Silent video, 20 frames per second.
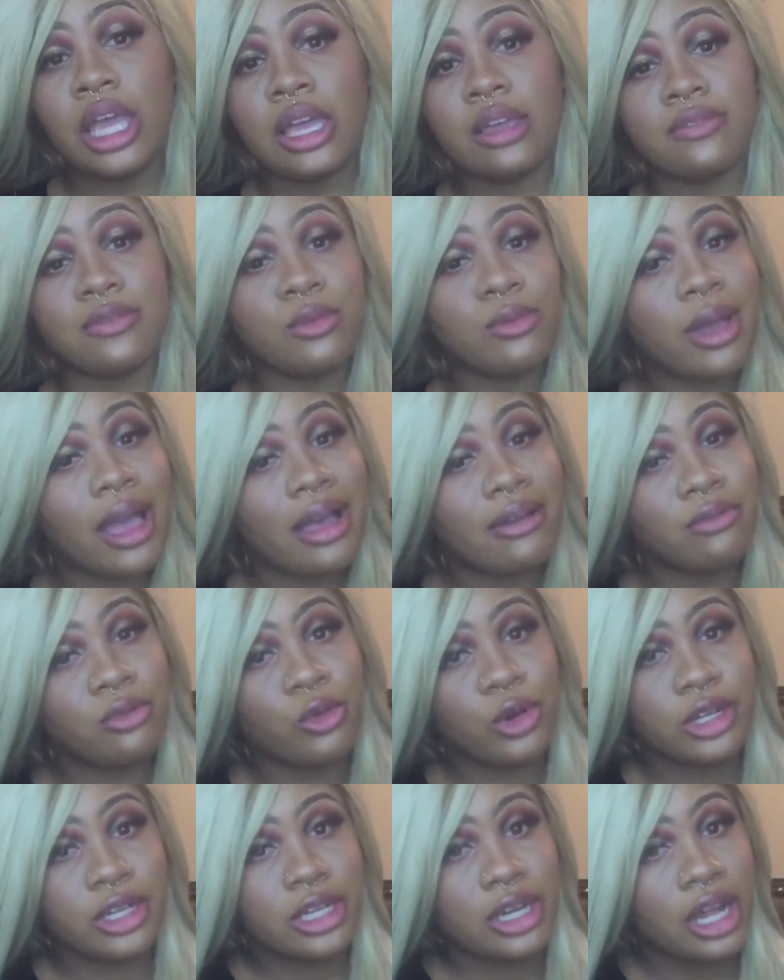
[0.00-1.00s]
If you got
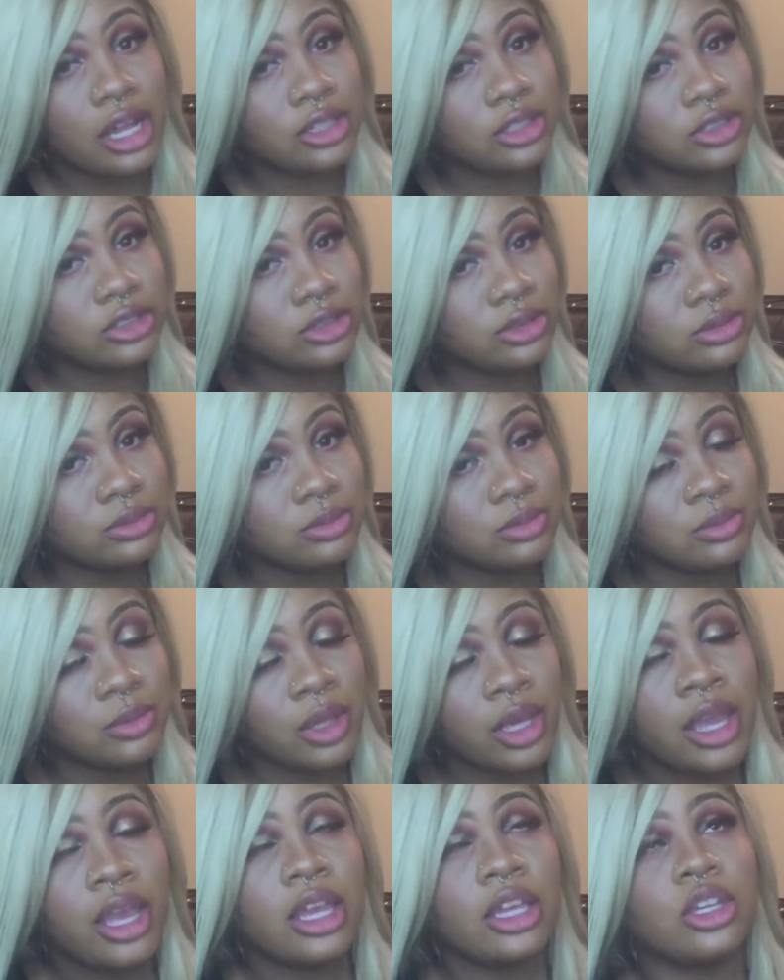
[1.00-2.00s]
$40,
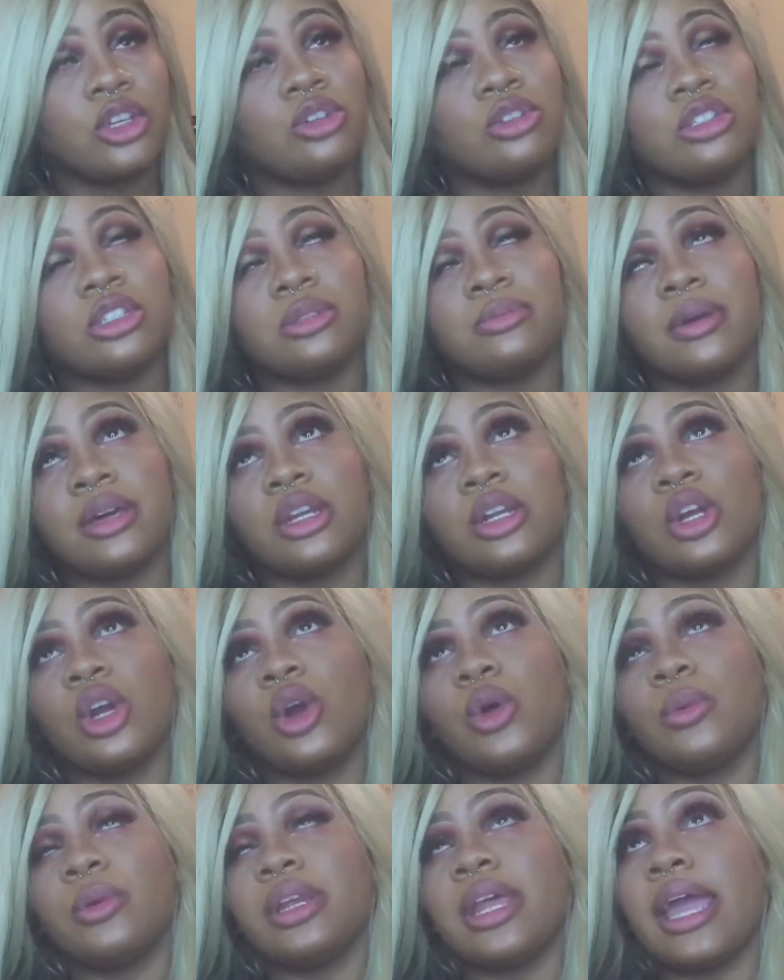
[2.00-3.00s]
you just better
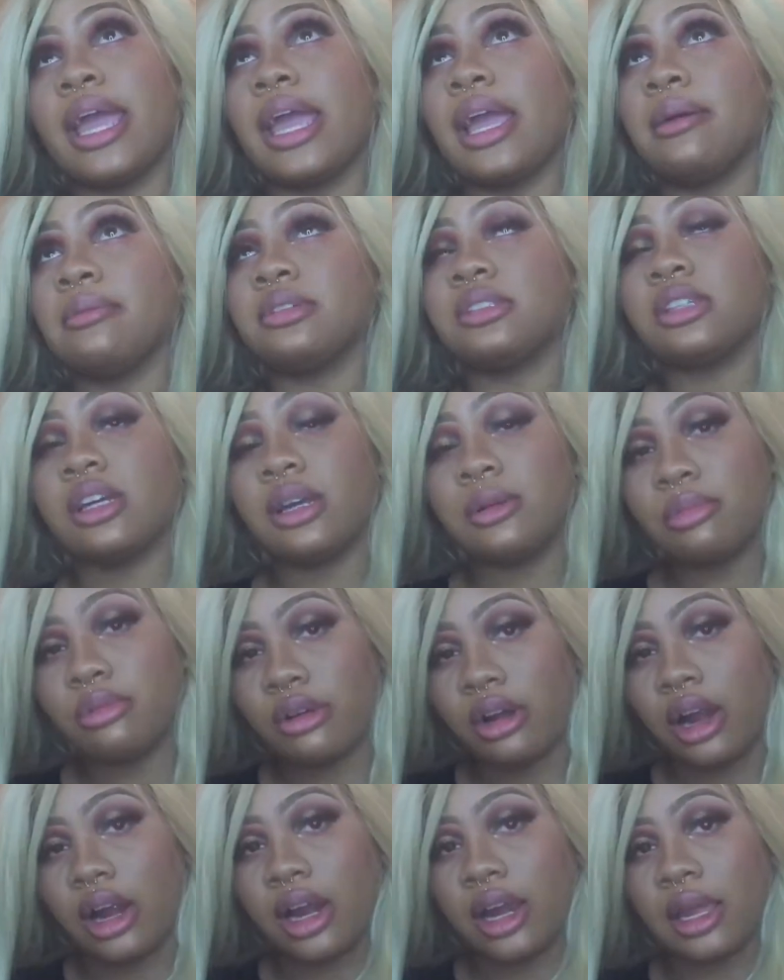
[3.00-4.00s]
go with that Amazon
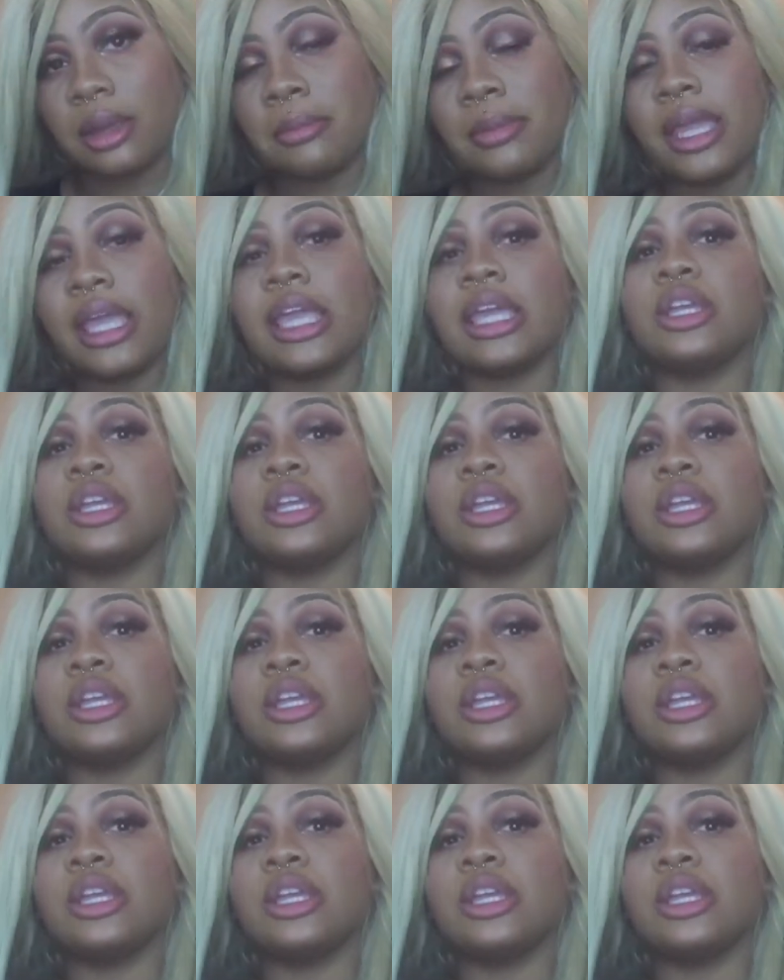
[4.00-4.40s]
Prime